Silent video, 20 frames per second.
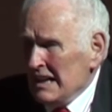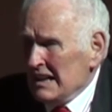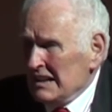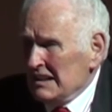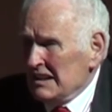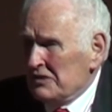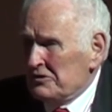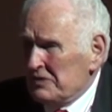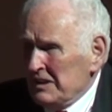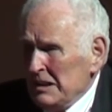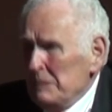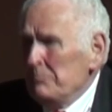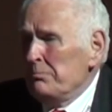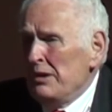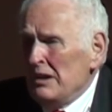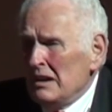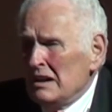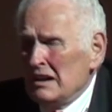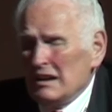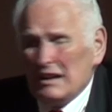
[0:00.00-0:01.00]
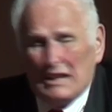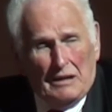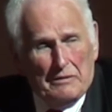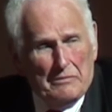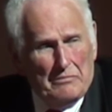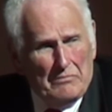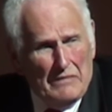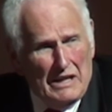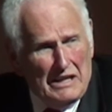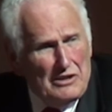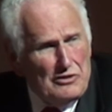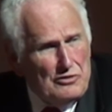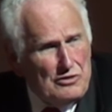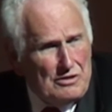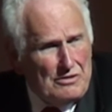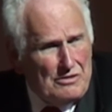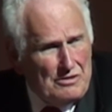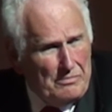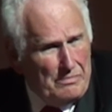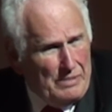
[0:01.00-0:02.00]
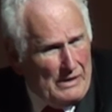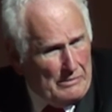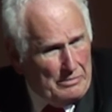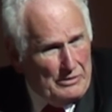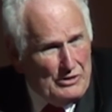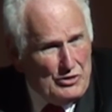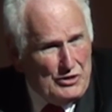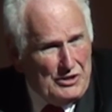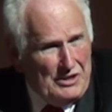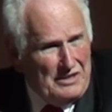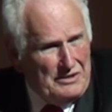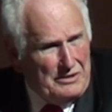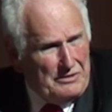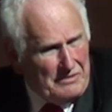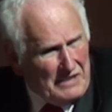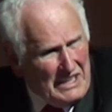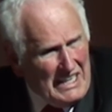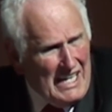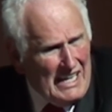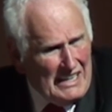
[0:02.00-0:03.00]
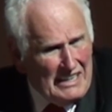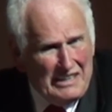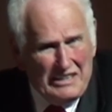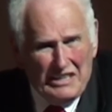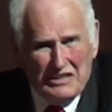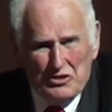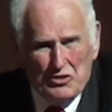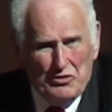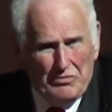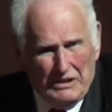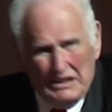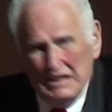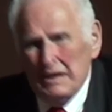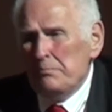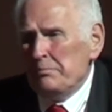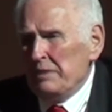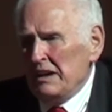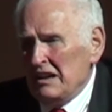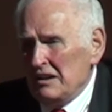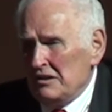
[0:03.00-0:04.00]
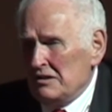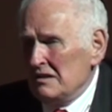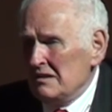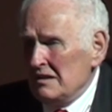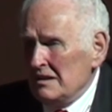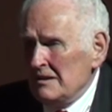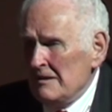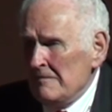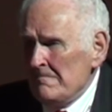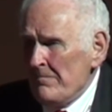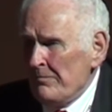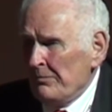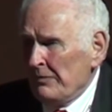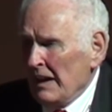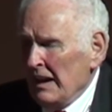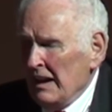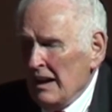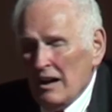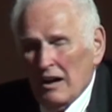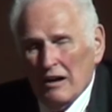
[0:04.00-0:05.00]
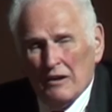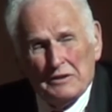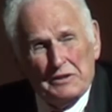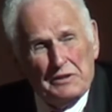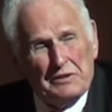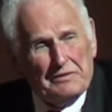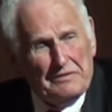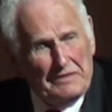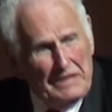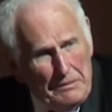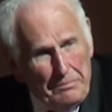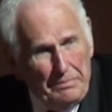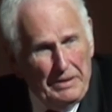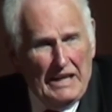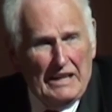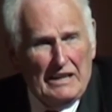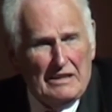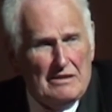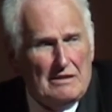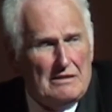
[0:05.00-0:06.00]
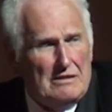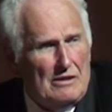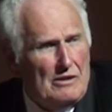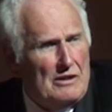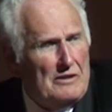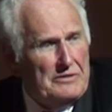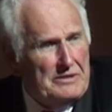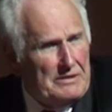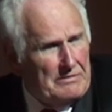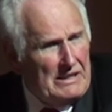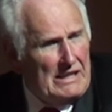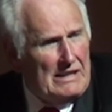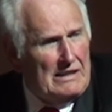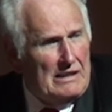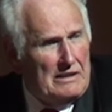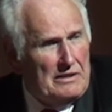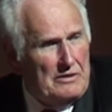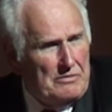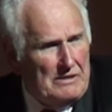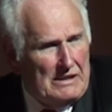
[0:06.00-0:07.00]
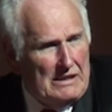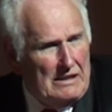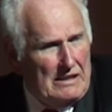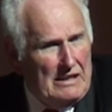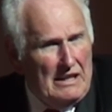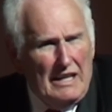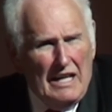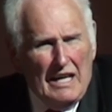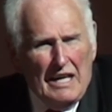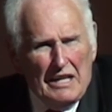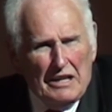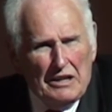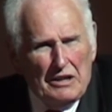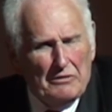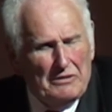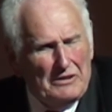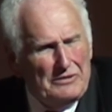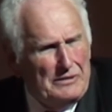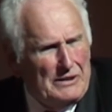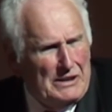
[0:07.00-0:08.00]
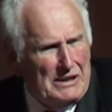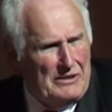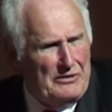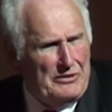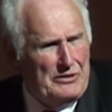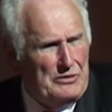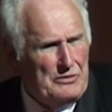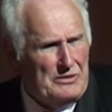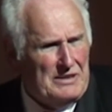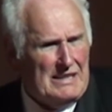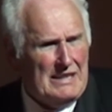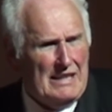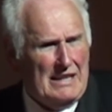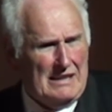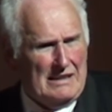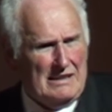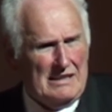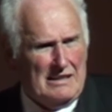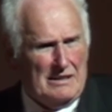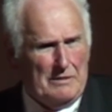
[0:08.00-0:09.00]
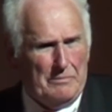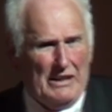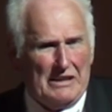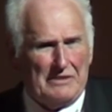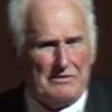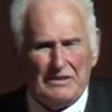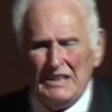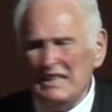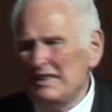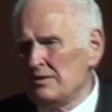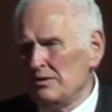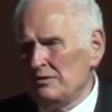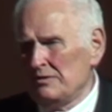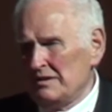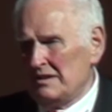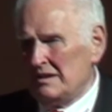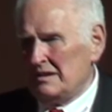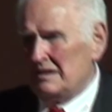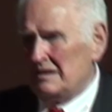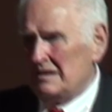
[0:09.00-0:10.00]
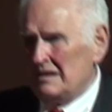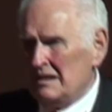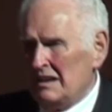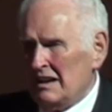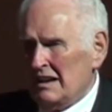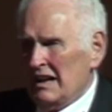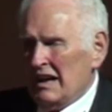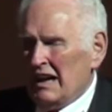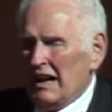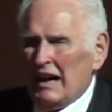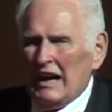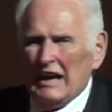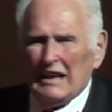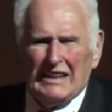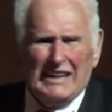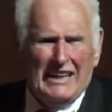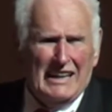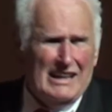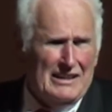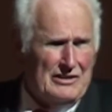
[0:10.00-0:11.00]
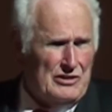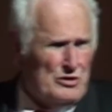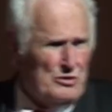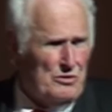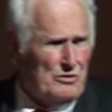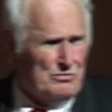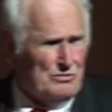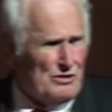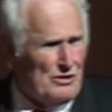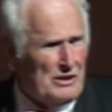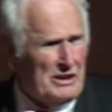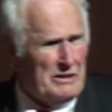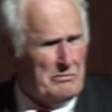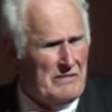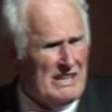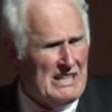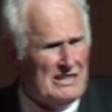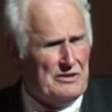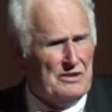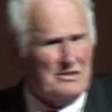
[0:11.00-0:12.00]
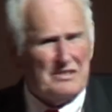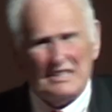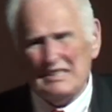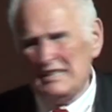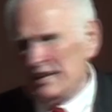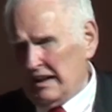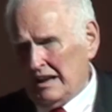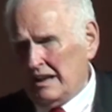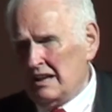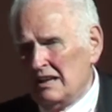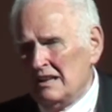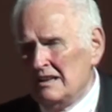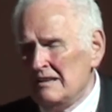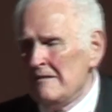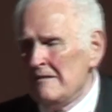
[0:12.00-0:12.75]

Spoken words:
The Green Party managed to publish 320 pages on three pages of 320. You will find a few sentences about resources, and they are so wrong it makes you sick.